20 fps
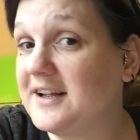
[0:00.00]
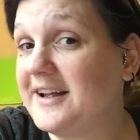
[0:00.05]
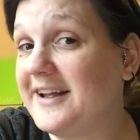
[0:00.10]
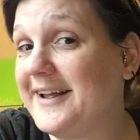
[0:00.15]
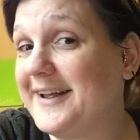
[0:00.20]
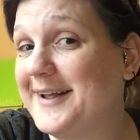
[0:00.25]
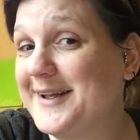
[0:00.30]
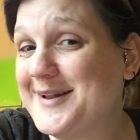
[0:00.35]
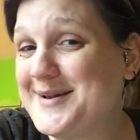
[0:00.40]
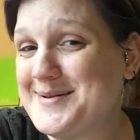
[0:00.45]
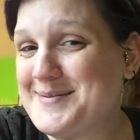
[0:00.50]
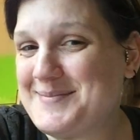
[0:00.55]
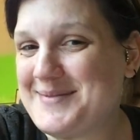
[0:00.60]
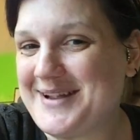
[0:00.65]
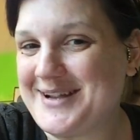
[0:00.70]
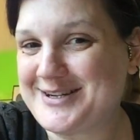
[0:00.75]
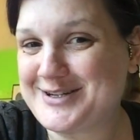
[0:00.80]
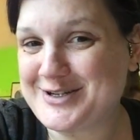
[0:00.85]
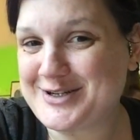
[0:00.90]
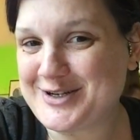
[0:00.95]
and
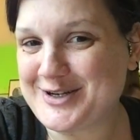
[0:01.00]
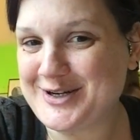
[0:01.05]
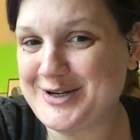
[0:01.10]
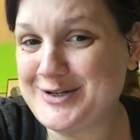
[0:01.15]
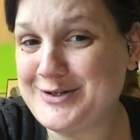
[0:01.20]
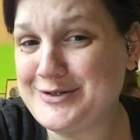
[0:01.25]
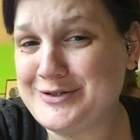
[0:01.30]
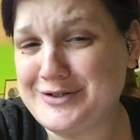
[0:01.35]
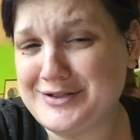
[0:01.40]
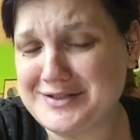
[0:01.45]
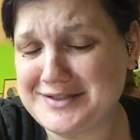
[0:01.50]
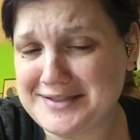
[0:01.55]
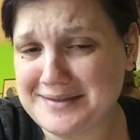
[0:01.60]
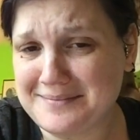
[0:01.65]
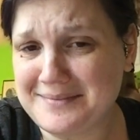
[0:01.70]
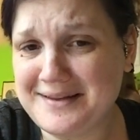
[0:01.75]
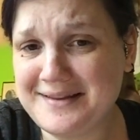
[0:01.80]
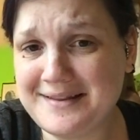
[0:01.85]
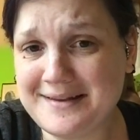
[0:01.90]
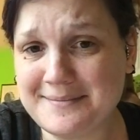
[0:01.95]
make sure you do
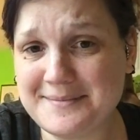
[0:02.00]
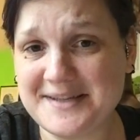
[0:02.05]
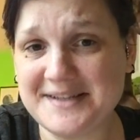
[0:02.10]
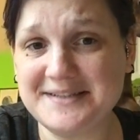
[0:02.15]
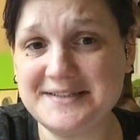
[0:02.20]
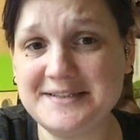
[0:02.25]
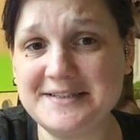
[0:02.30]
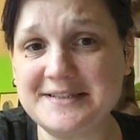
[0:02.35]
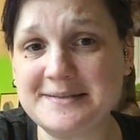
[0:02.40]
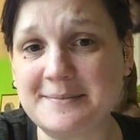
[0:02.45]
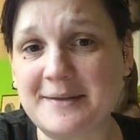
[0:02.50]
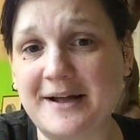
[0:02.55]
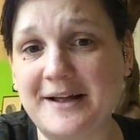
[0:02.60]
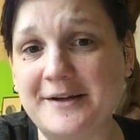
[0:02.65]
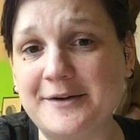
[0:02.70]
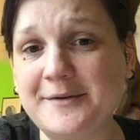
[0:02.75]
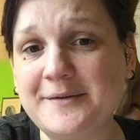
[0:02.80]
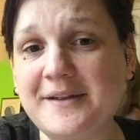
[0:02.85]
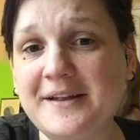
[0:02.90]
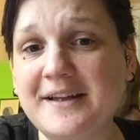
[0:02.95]
something that makes you
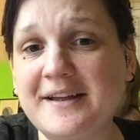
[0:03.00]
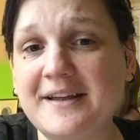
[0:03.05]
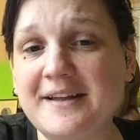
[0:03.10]
smile,